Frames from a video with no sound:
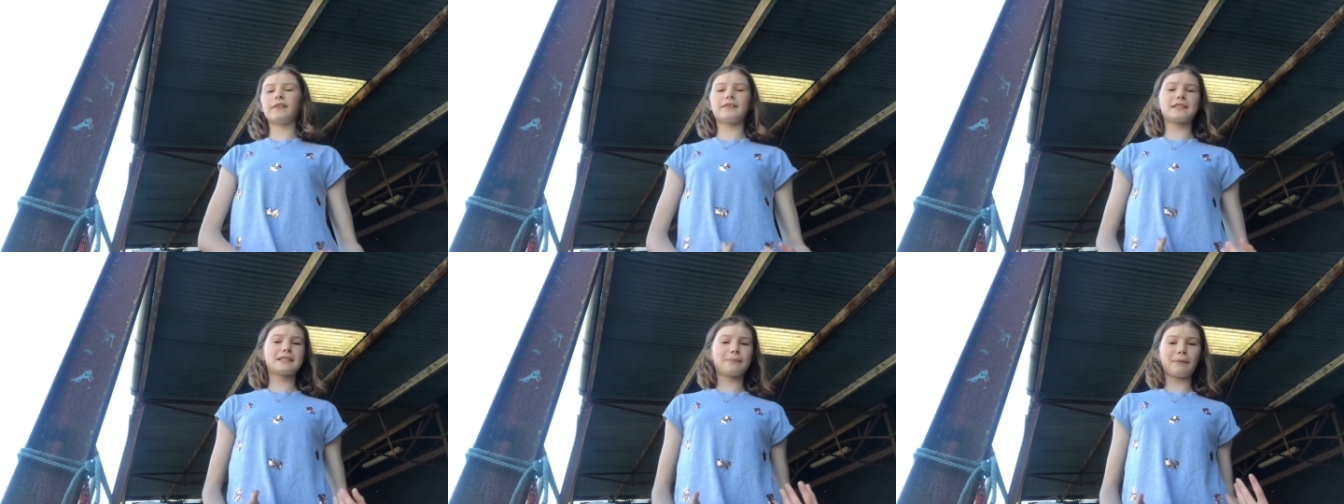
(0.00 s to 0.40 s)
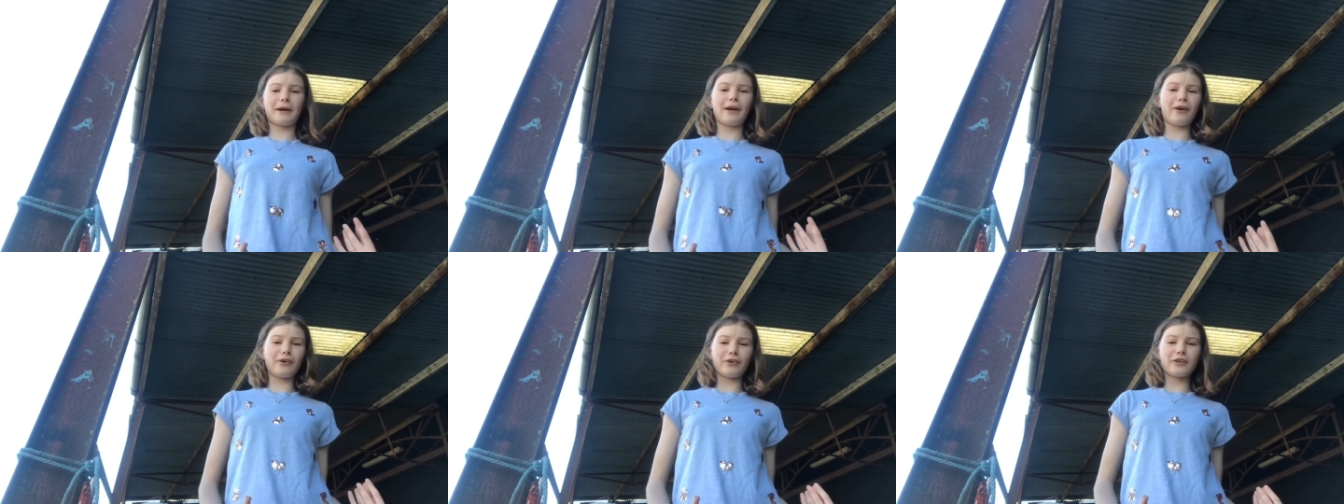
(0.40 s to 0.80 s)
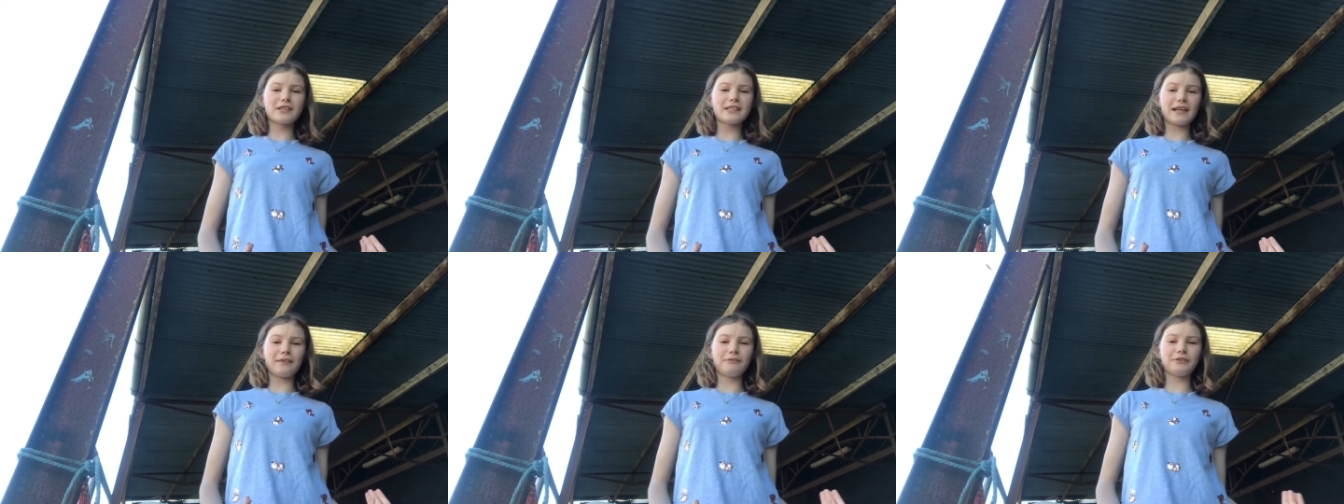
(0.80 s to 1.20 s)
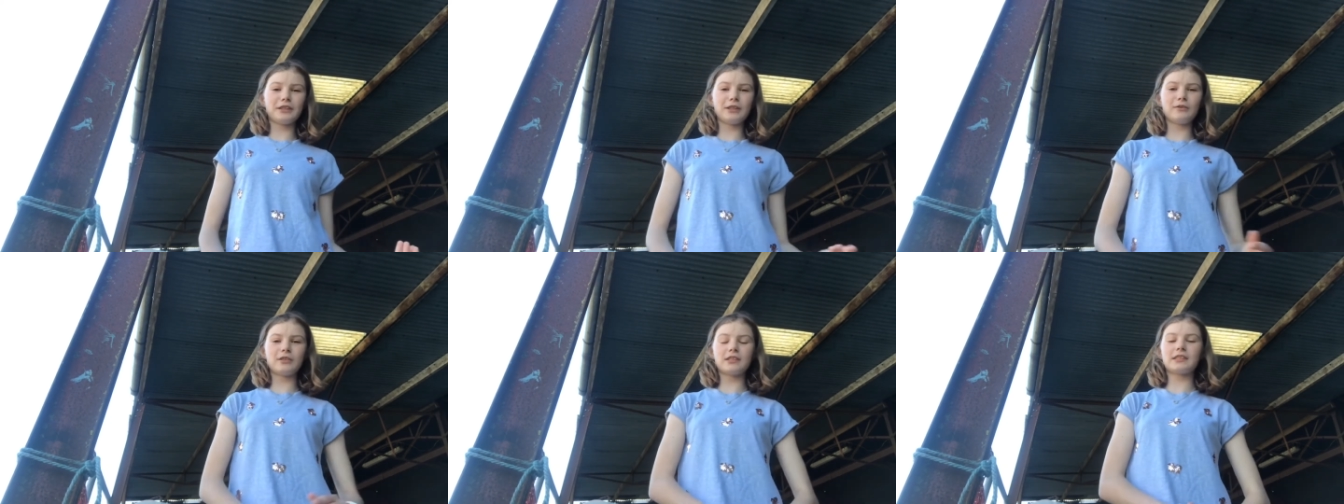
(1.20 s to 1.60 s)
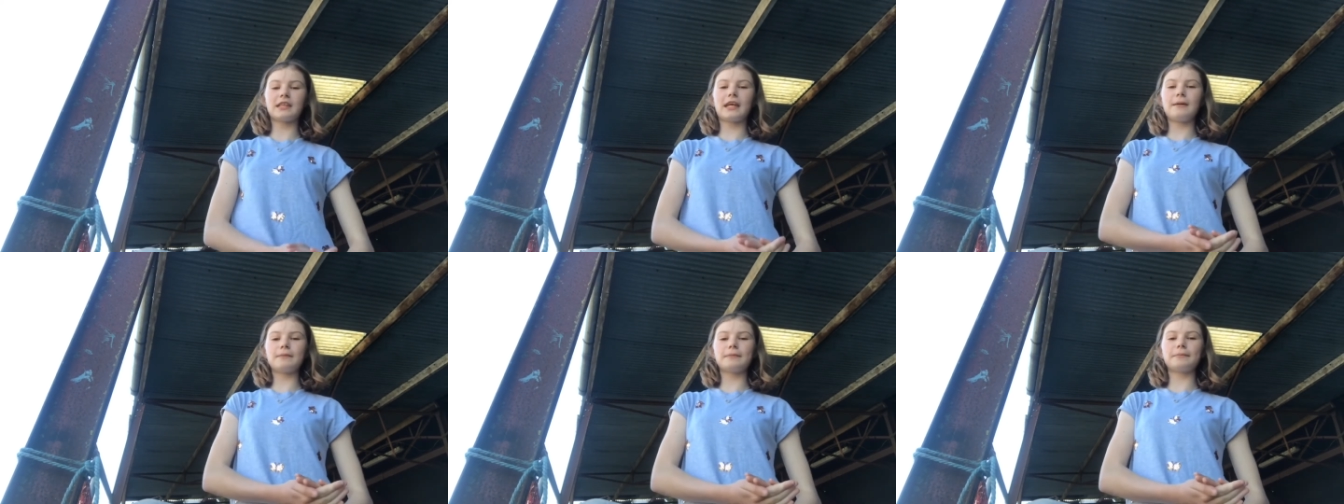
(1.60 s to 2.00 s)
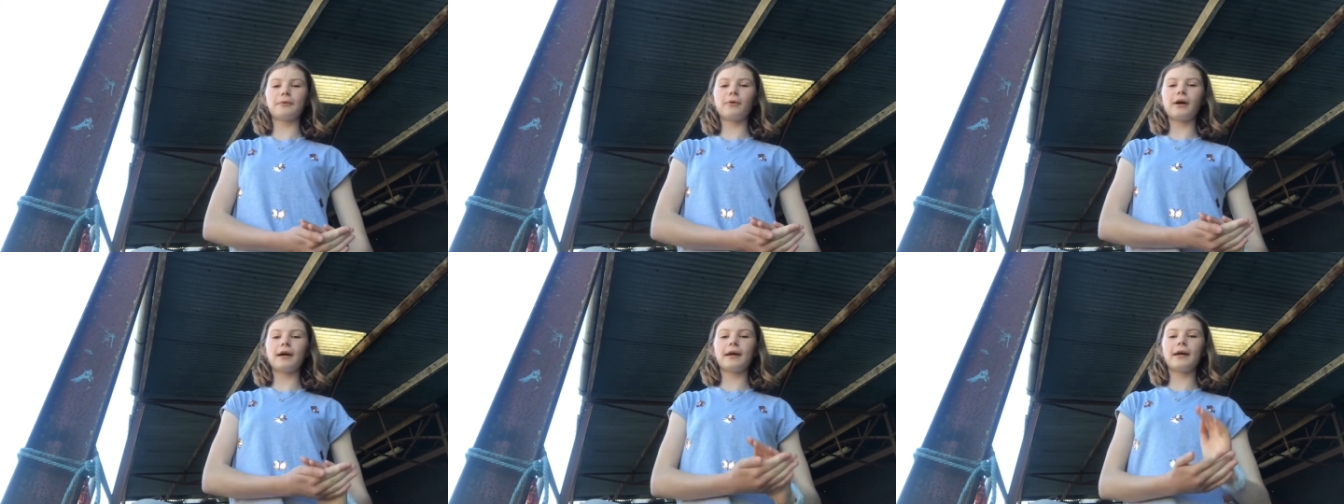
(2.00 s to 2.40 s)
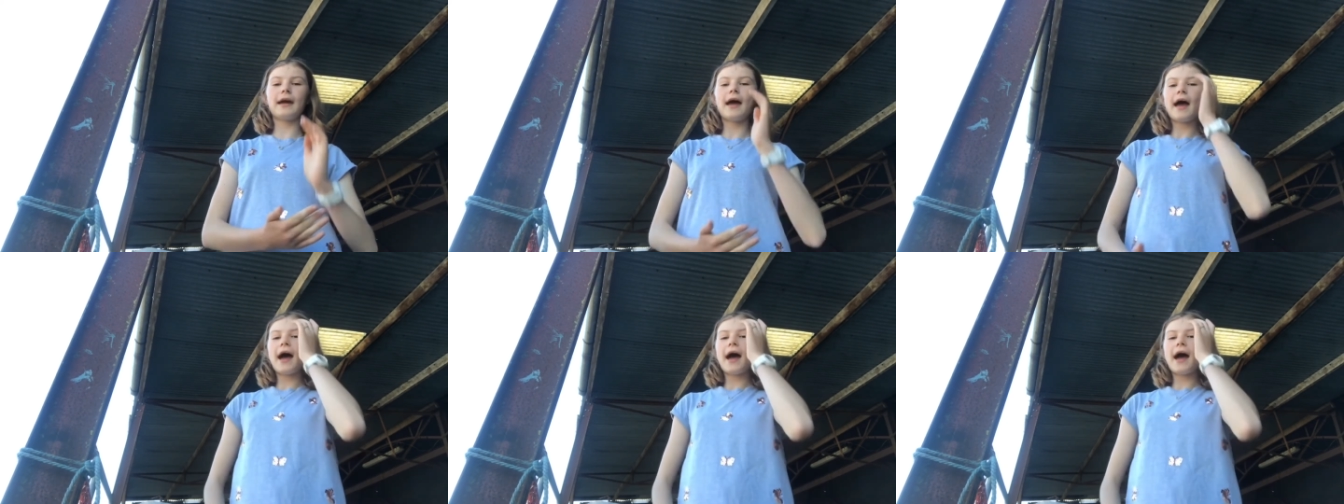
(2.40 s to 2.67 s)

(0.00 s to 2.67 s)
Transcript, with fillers: even spray it on yourself too, just to keep them away.